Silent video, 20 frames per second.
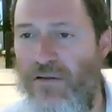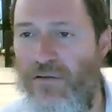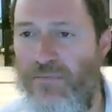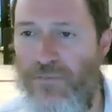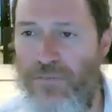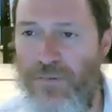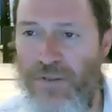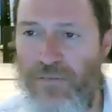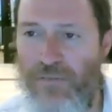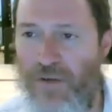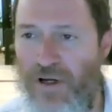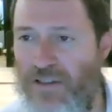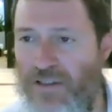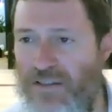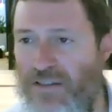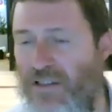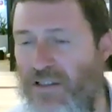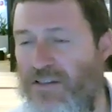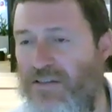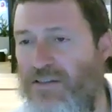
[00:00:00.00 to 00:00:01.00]
Don't be
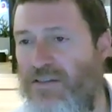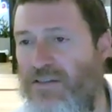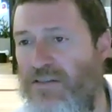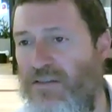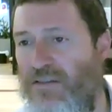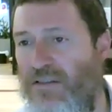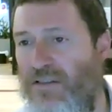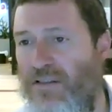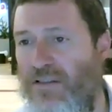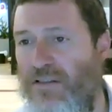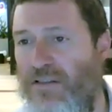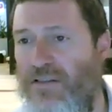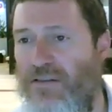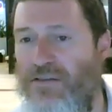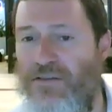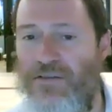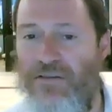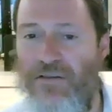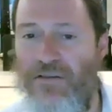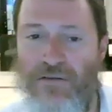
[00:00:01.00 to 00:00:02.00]
amongst us.
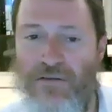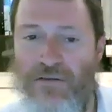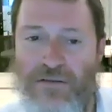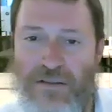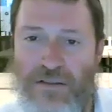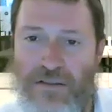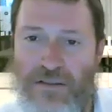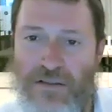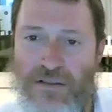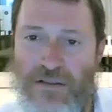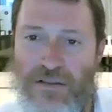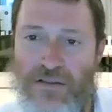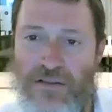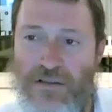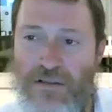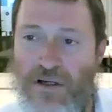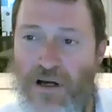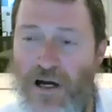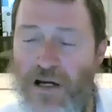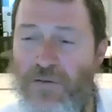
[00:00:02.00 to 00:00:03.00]
So
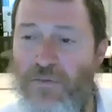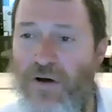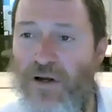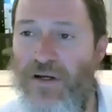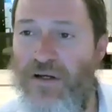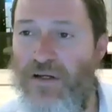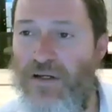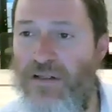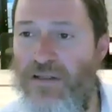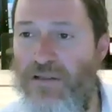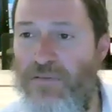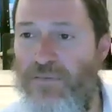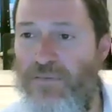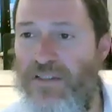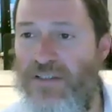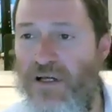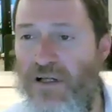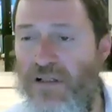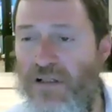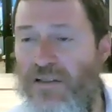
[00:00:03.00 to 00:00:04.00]
God wanted it to be
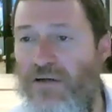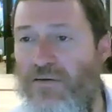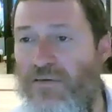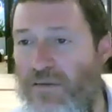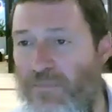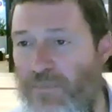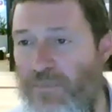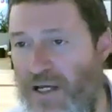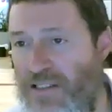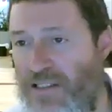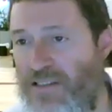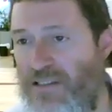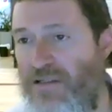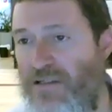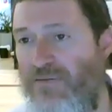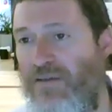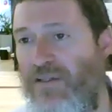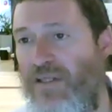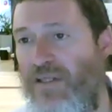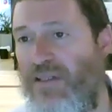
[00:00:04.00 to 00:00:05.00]
solitary and a
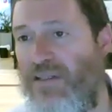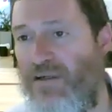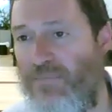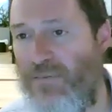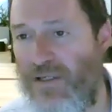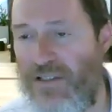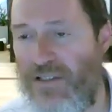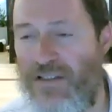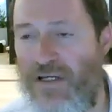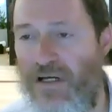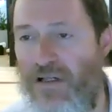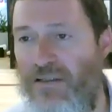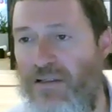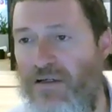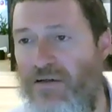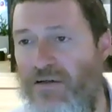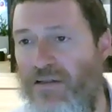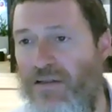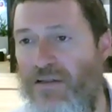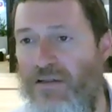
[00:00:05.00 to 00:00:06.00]
positive, and they ended up being in
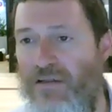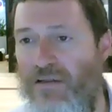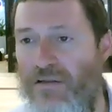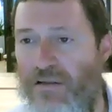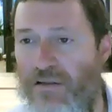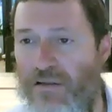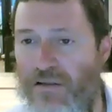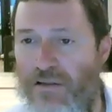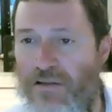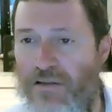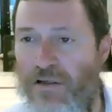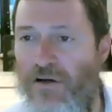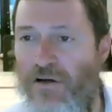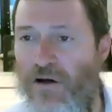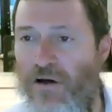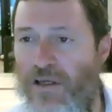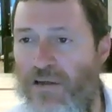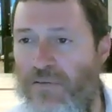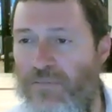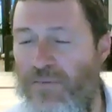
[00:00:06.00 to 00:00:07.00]
solitary. The
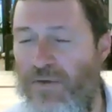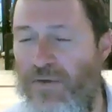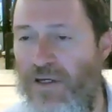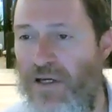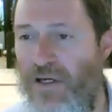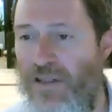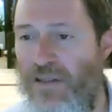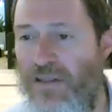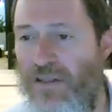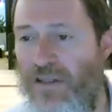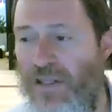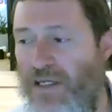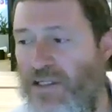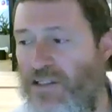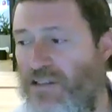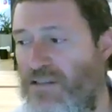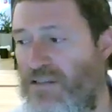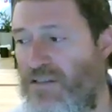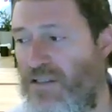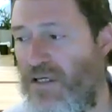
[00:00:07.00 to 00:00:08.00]
Goyim, the
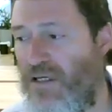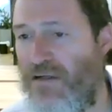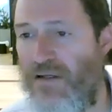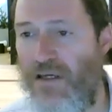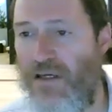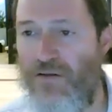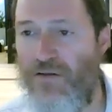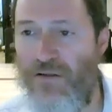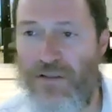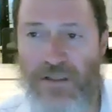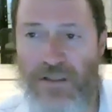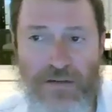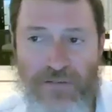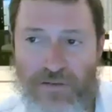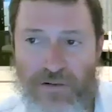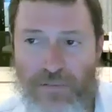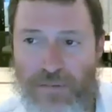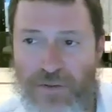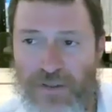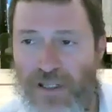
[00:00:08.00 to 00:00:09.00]
nation said, okay, you could live
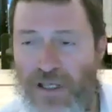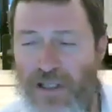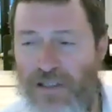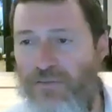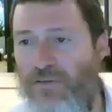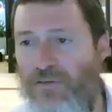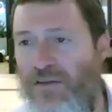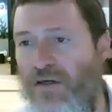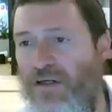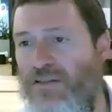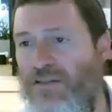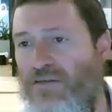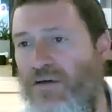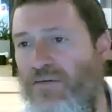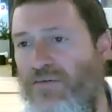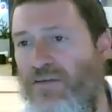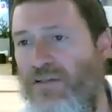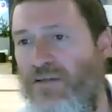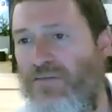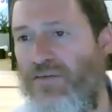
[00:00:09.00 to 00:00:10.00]
here, but not with us. You
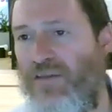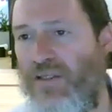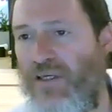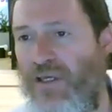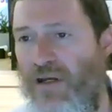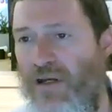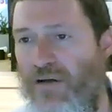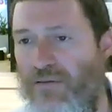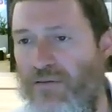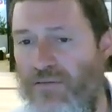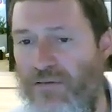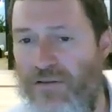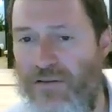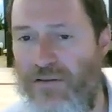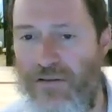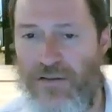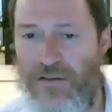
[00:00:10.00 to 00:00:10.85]
have to live in the ghetto.